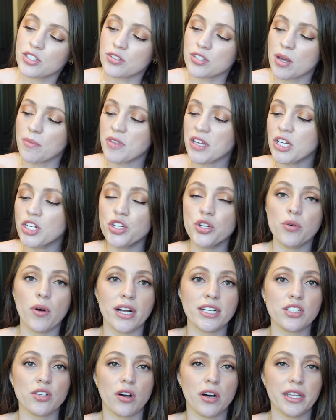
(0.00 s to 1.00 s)
So something new
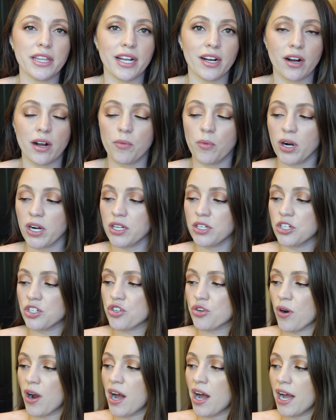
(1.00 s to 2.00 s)
I saw in there I wanted to
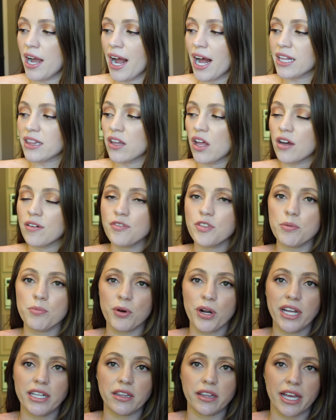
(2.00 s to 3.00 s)
try. I love the
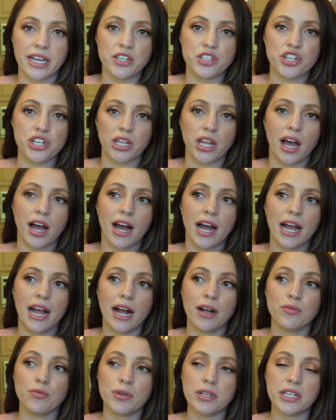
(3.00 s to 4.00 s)
brand Late July.
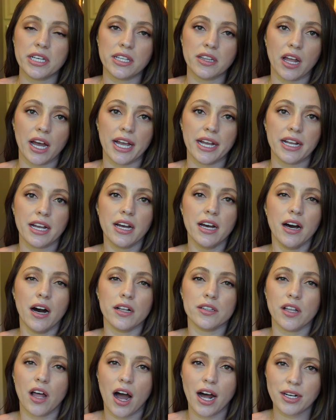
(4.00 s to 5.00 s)
I really like
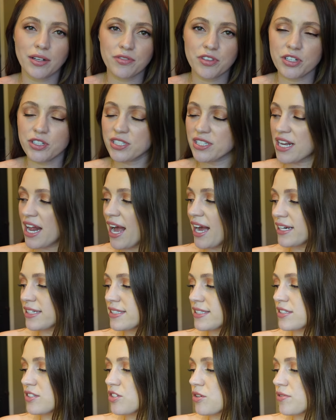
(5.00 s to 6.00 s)
a lot of their
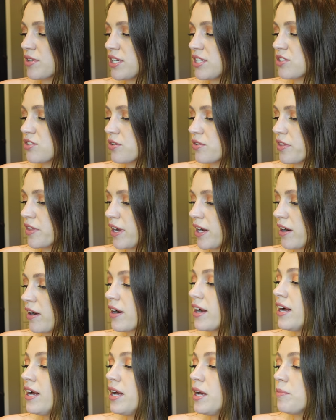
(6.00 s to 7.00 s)
snacks. And so these are
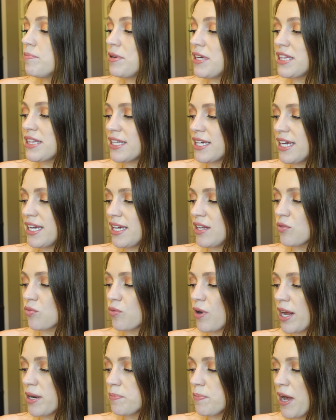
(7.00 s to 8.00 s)
their Beat the Heat
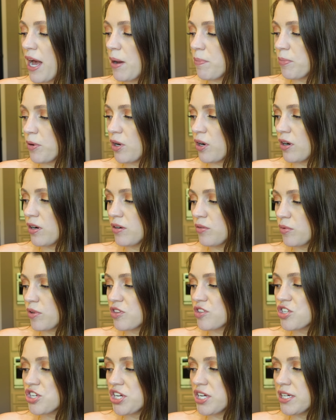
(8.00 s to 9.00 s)
red pepper
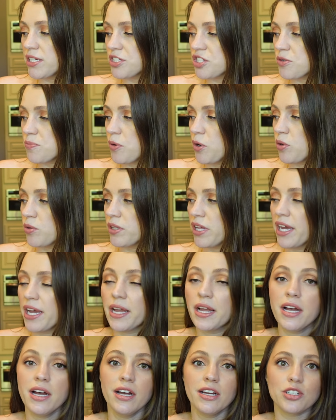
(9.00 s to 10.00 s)
with chia and
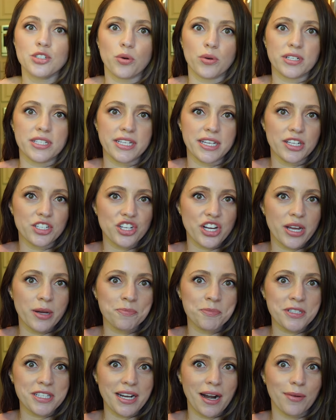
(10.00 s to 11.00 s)
chipotle tortilla
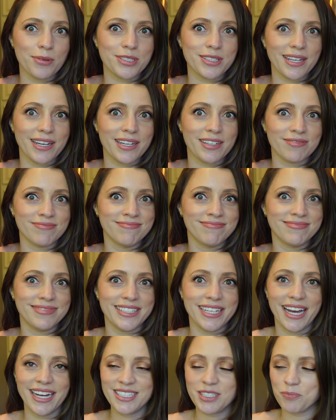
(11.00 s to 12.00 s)
chips. And I was like,
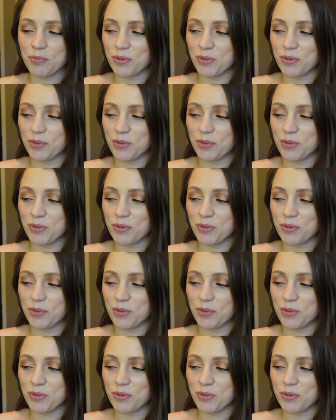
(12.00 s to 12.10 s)
yes,